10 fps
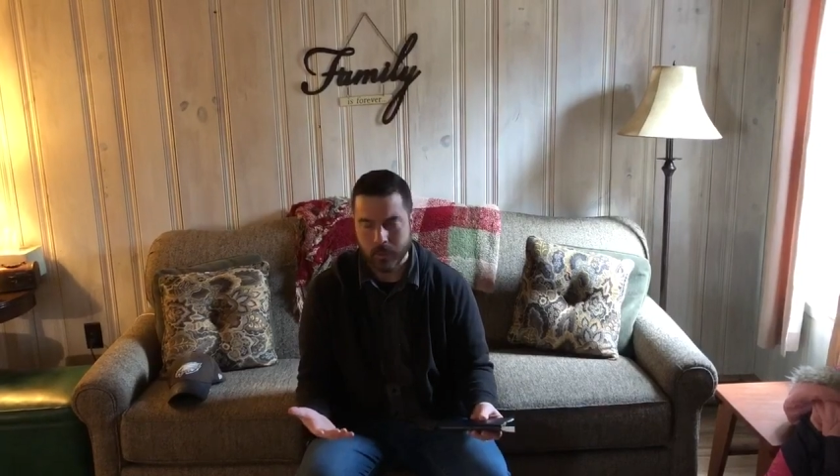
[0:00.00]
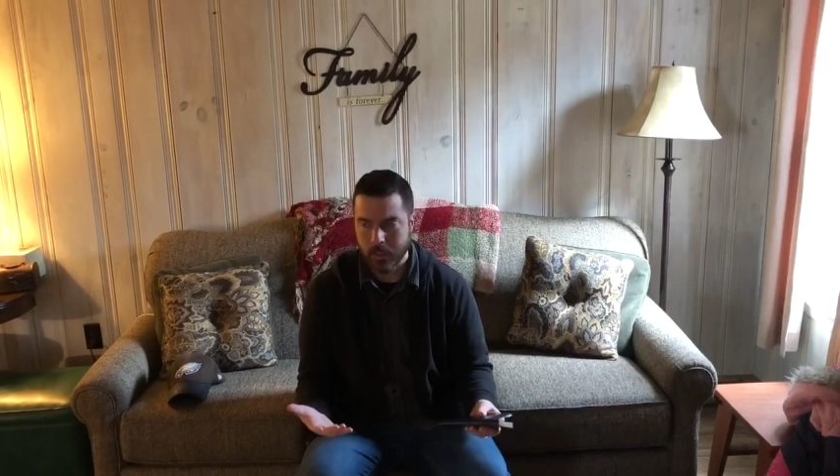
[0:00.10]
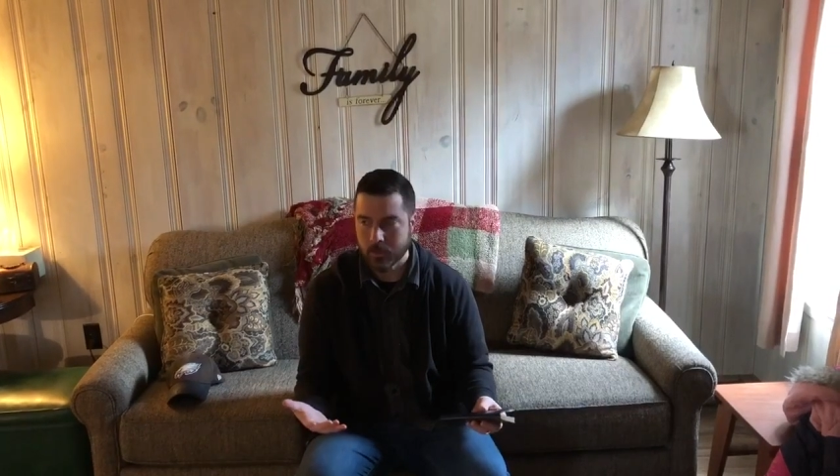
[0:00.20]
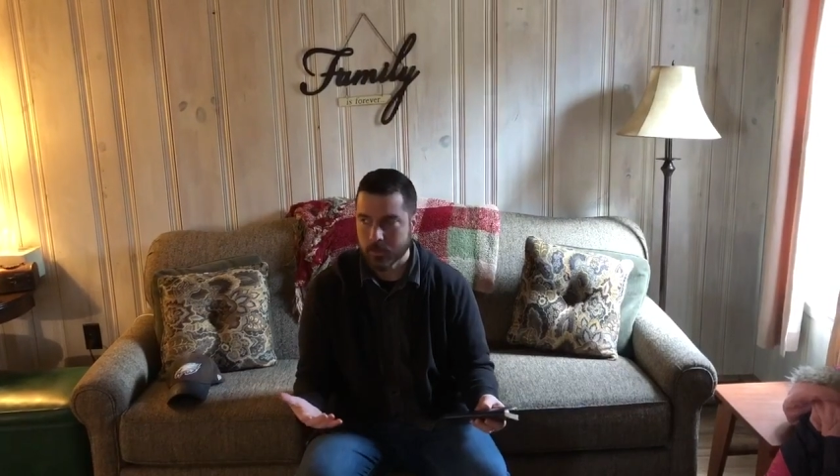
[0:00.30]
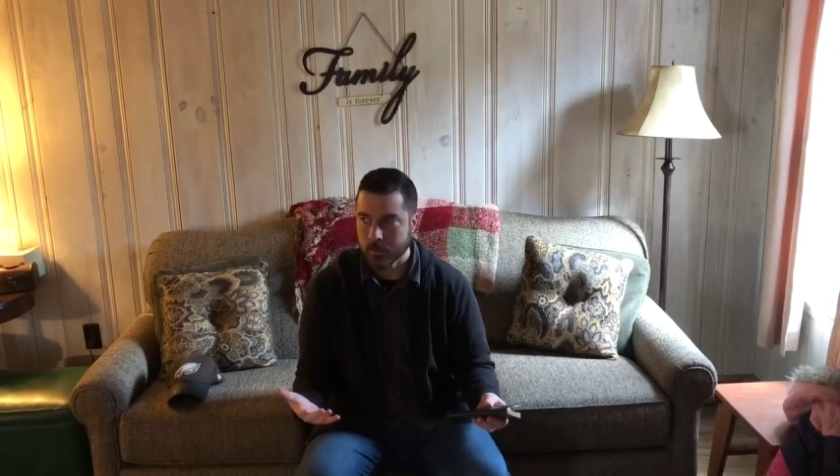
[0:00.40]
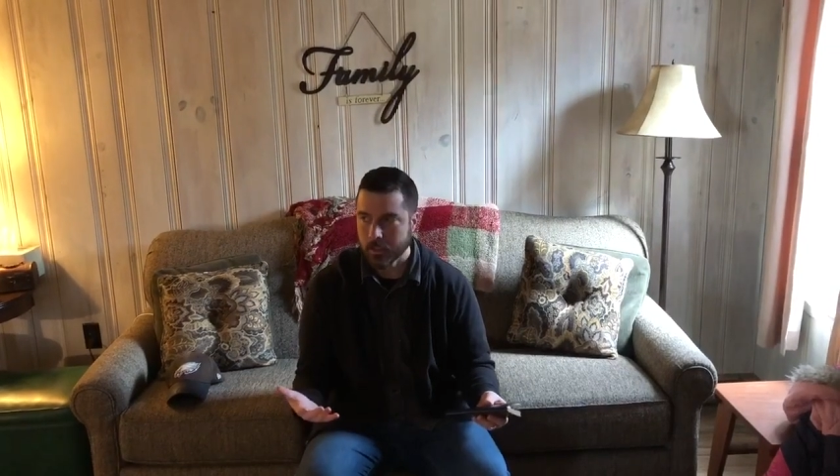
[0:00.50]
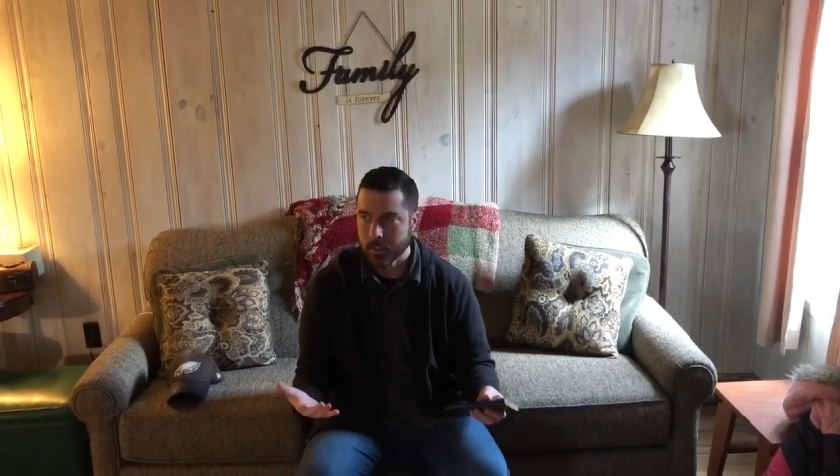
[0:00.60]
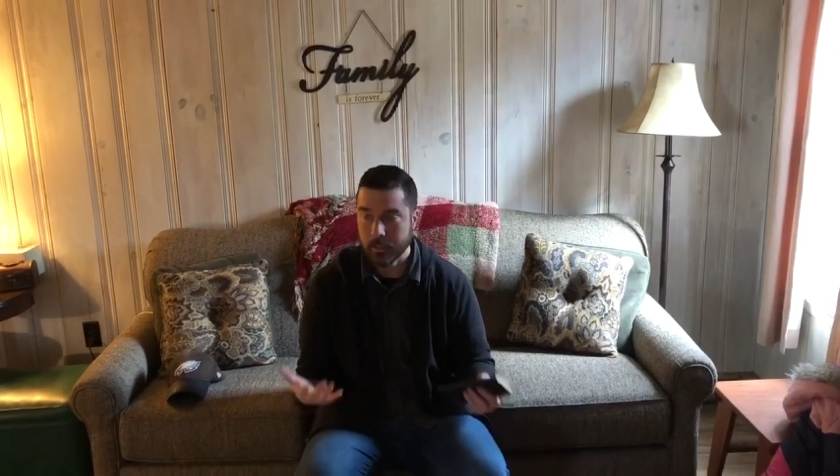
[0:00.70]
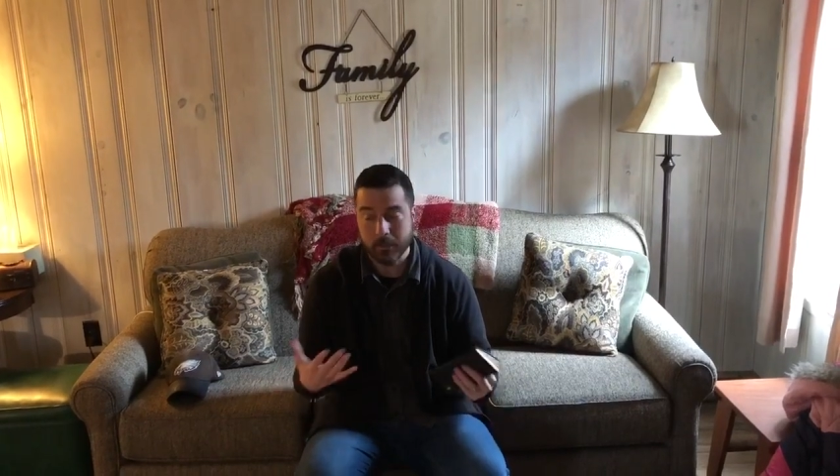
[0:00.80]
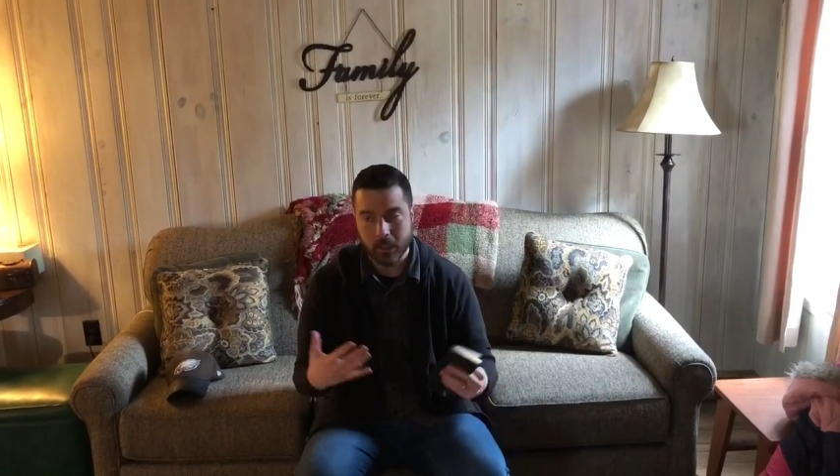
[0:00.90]
And
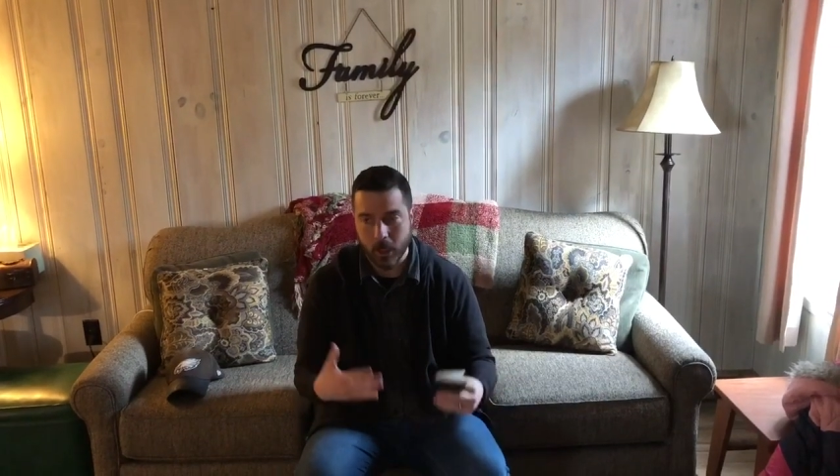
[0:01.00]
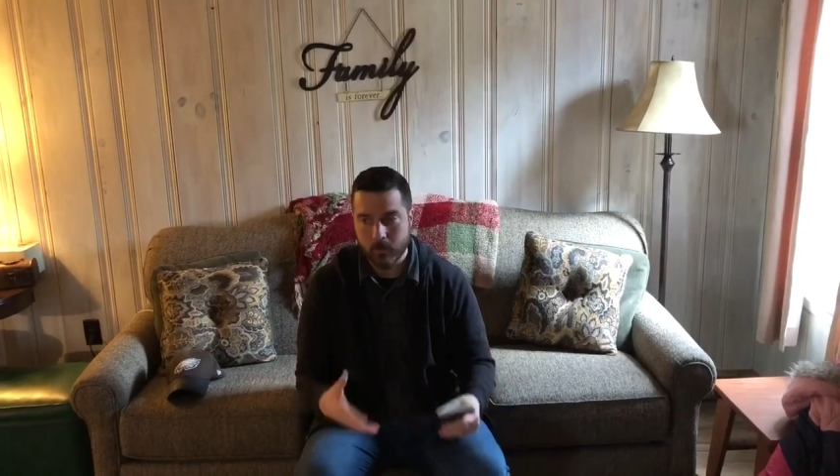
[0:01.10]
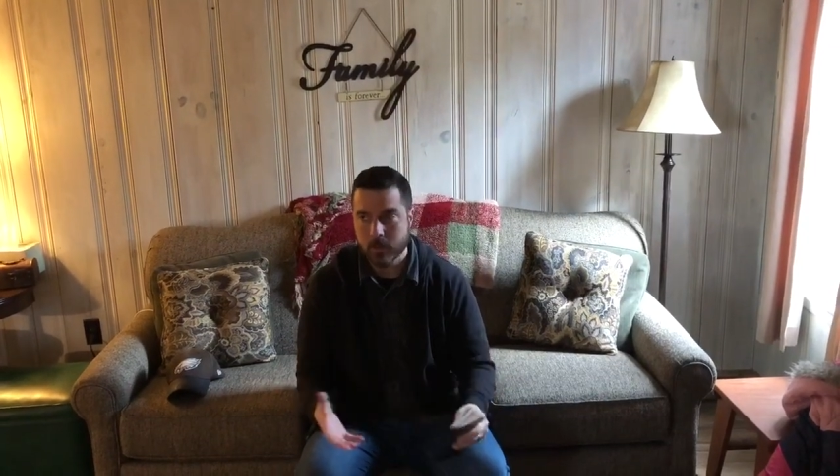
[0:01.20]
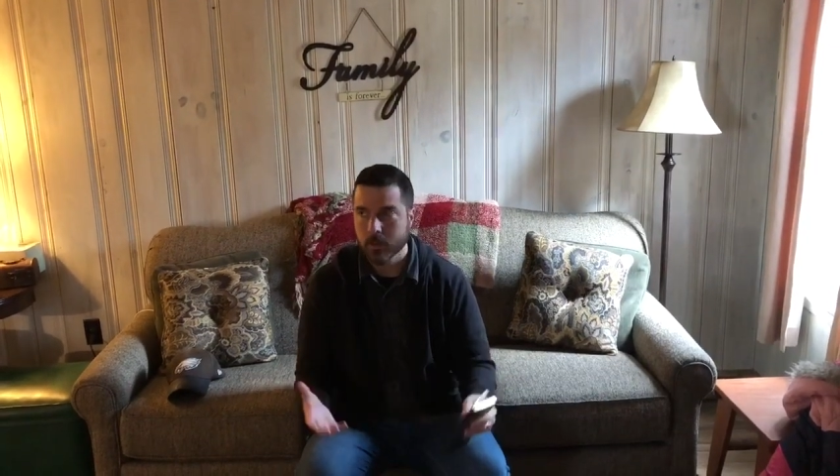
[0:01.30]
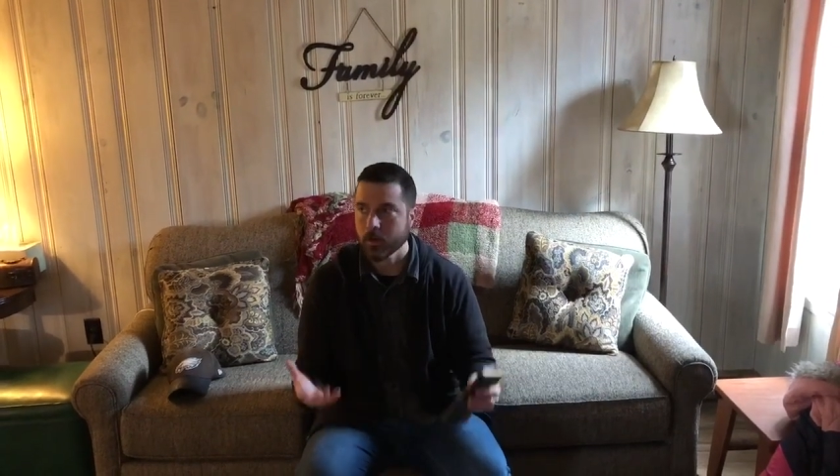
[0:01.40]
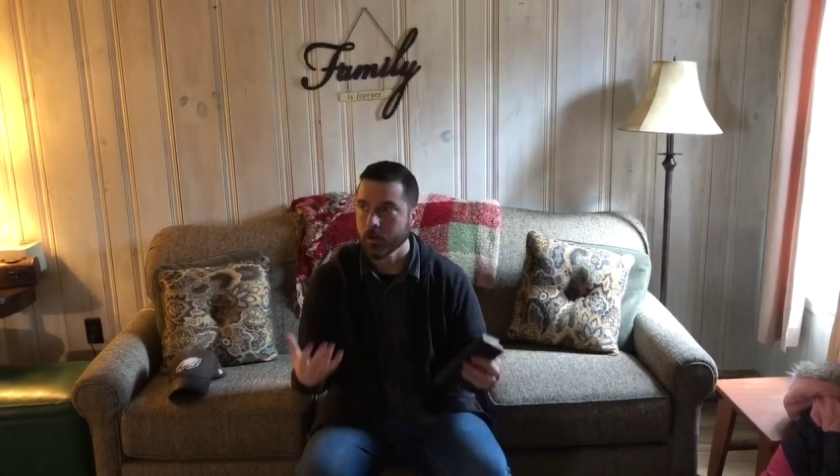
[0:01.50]
he becomes